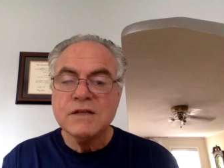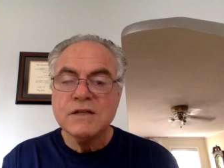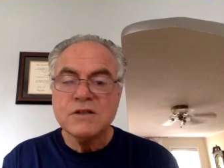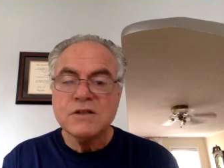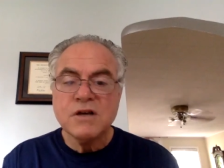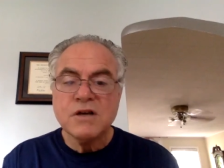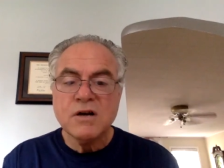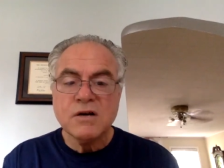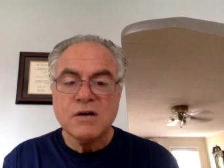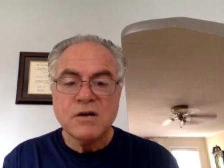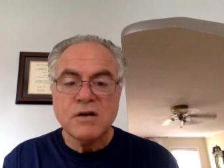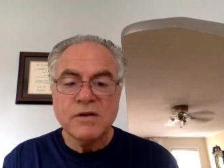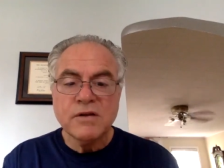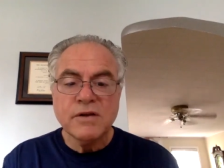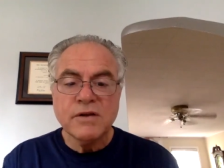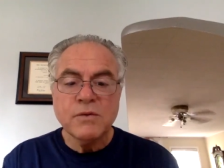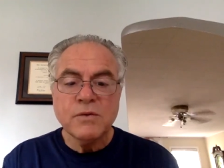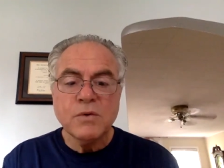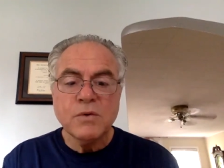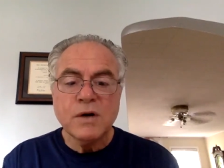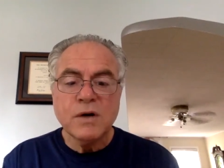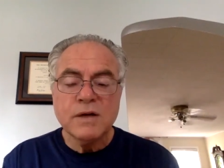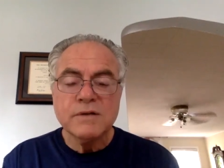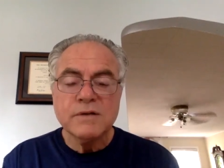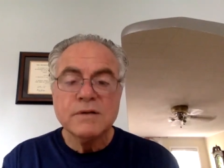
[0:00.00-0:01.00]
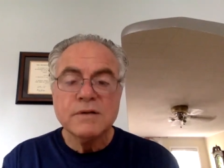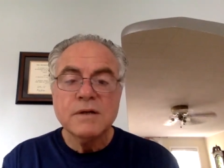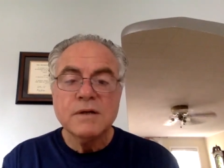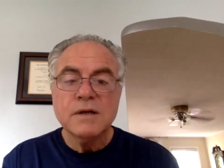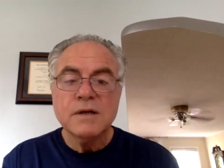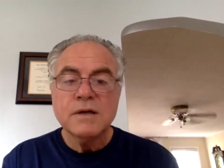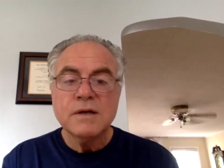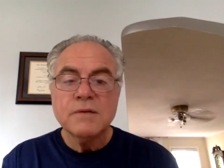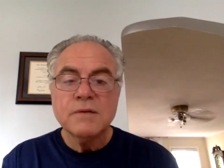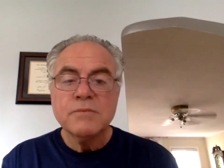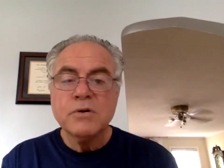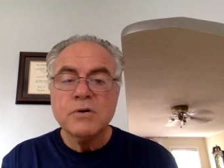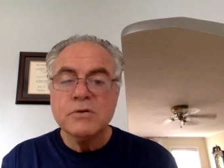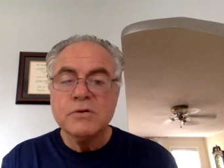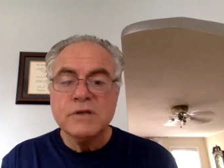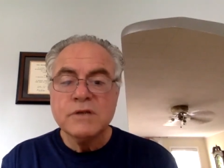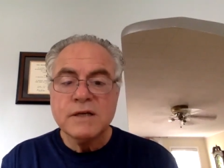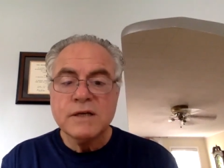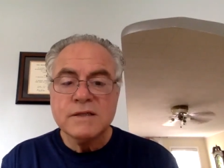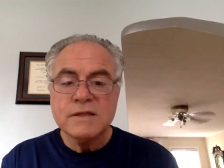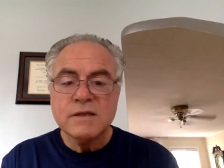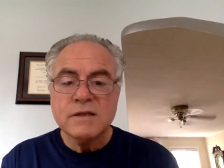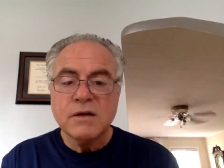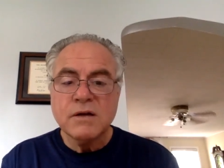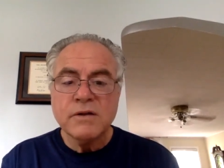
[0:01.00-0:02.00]
talk all they want,
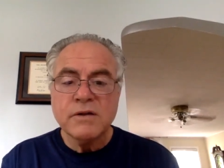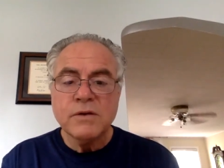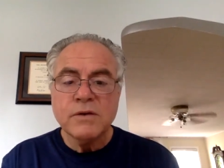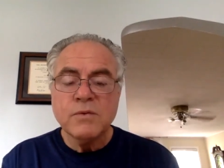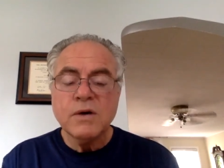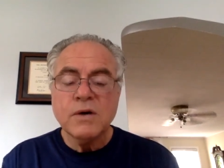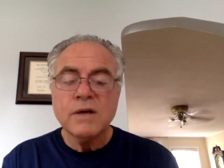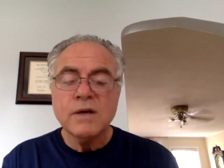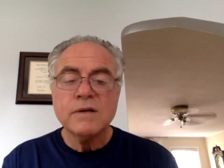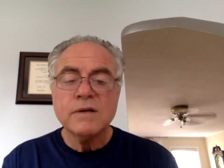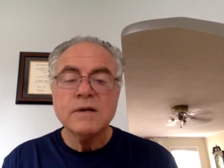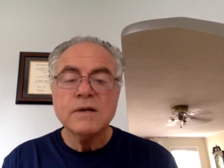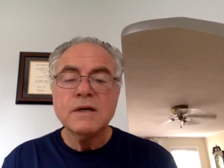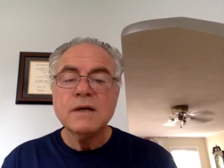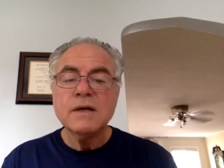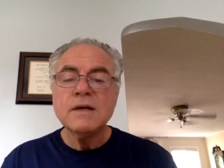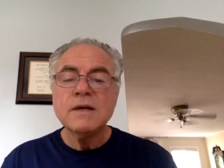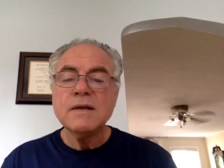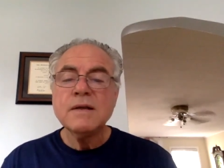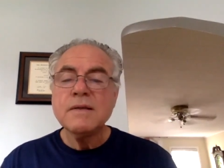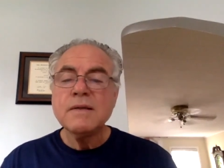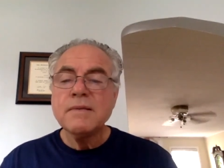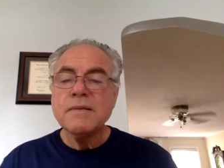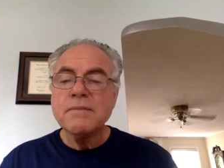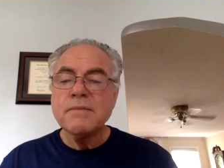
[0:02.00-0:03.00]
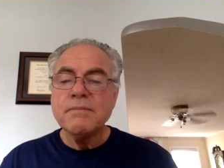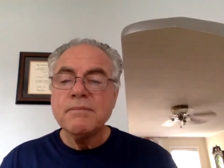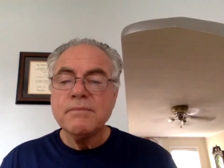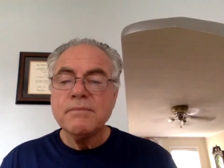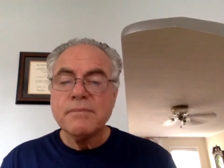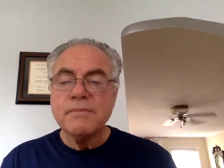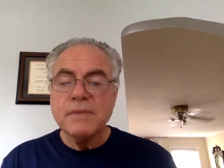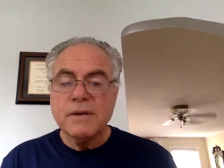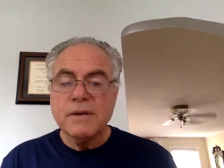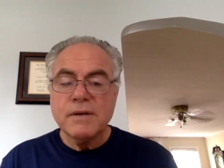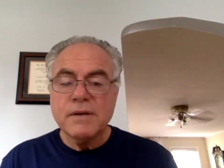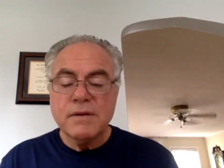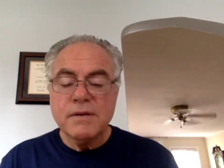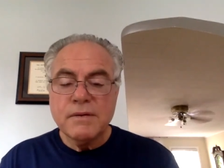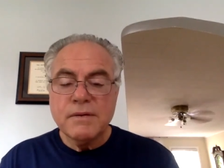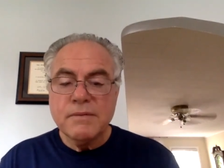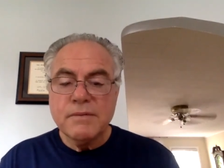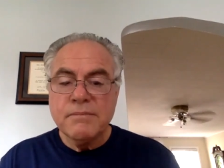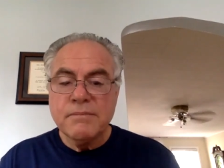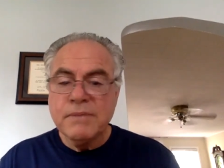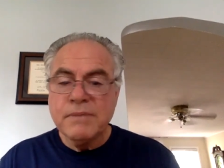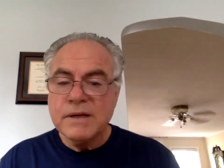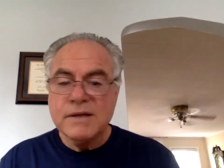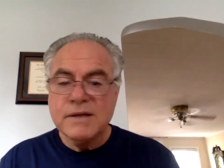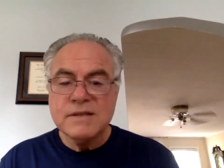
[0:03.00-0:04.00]
protest all they want,
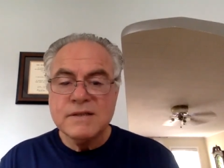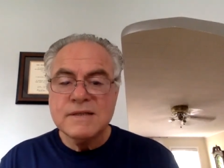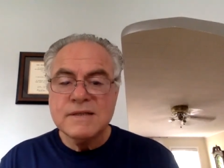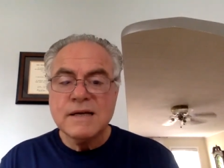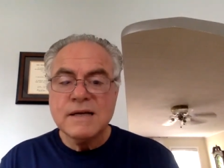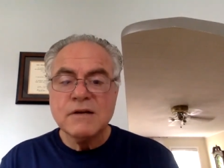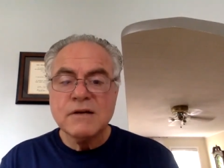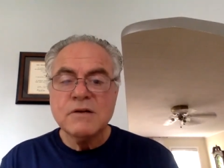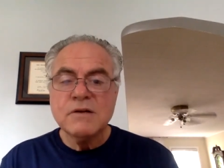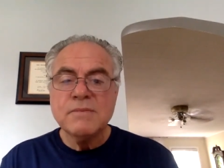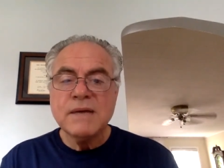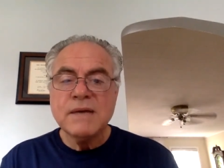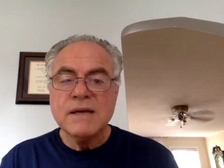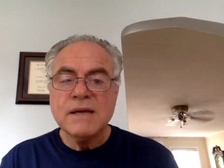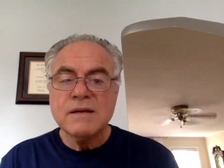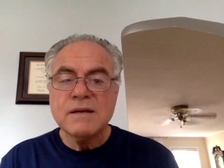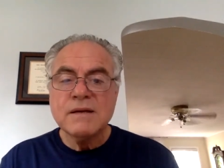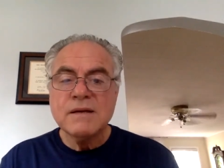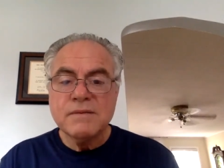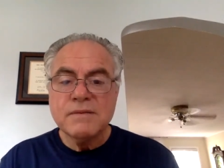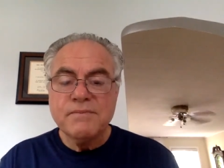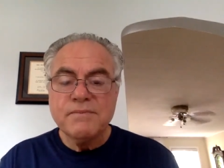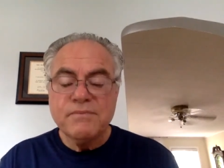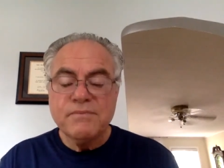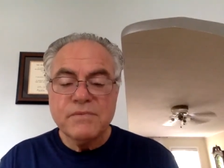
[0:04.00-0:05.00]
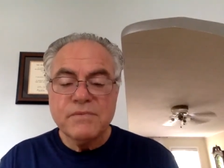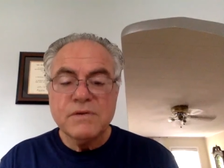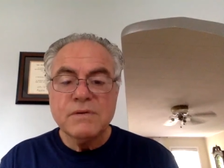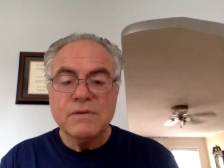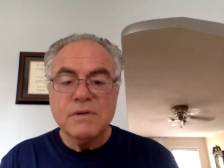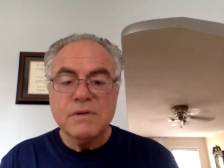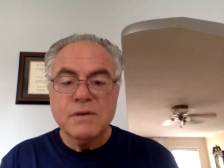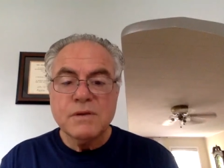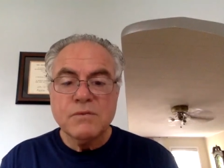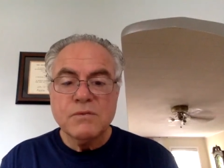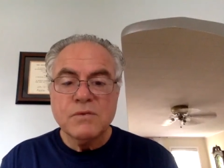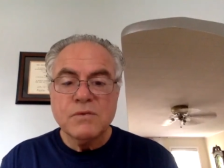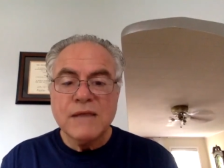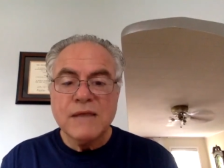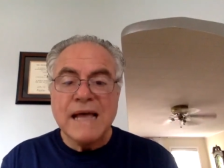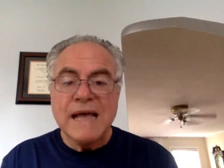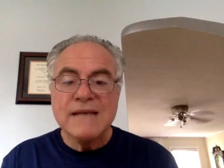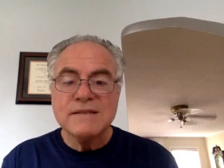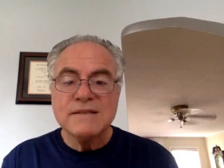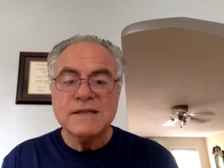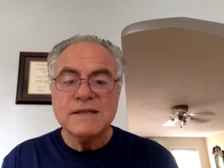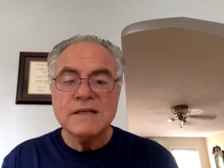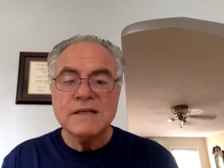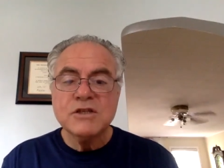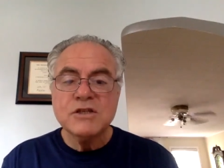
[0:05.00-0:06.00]
but it's not going to make
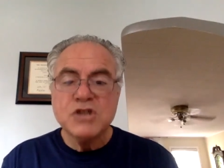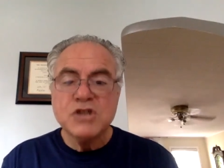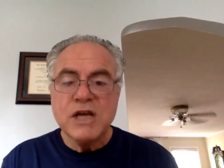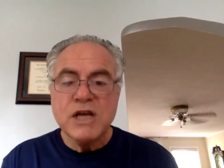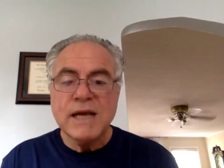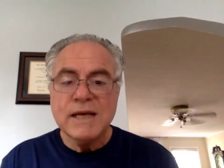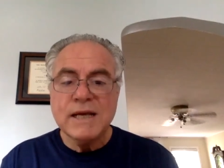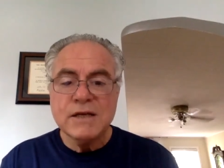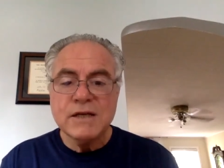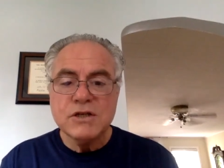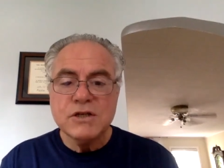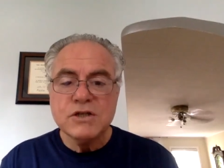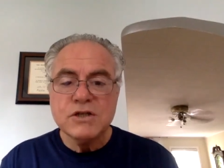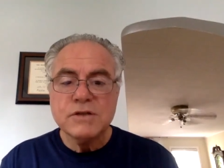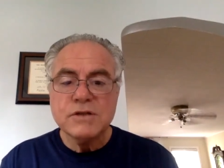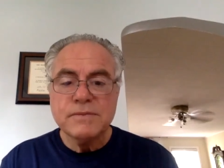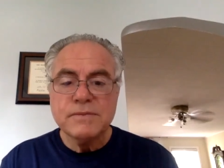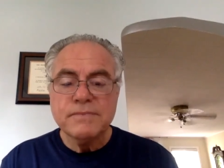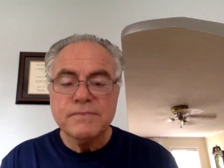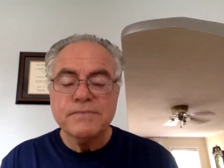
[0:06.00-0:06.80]
lasting change.